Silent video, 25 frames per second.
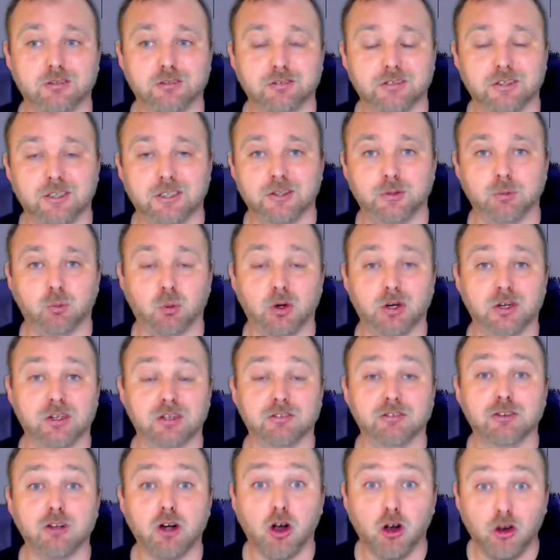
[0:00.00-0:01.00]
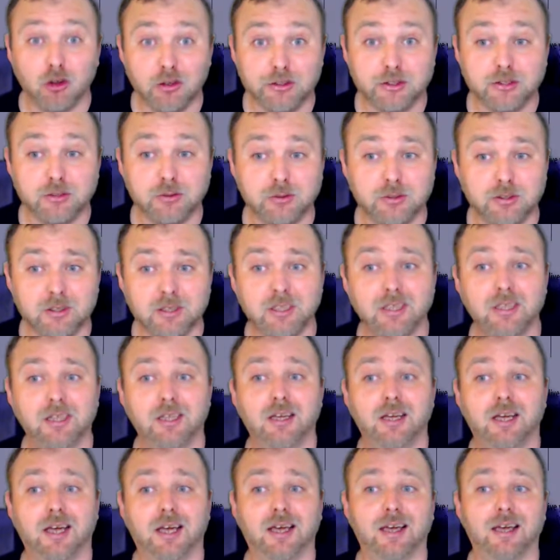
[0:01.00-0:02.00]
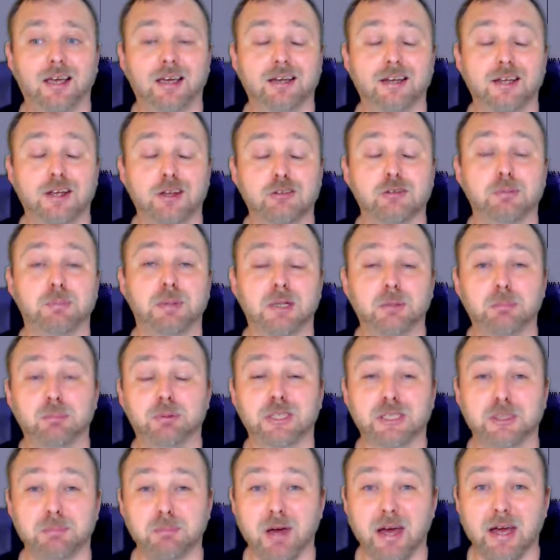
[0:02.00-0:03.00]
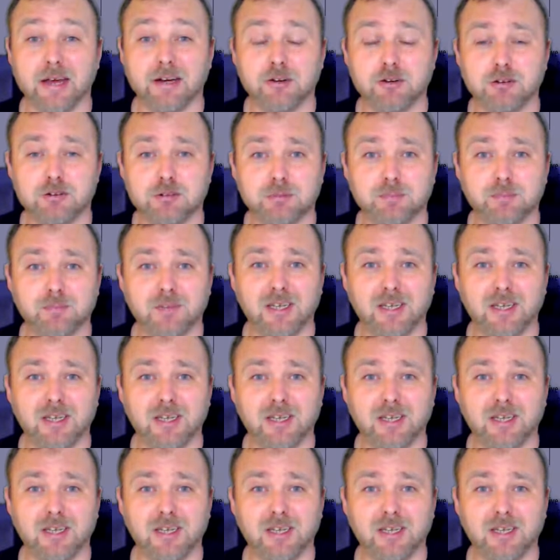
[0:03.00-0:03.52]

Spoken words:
the work of Carl Jung and Isabel Briggs Myers.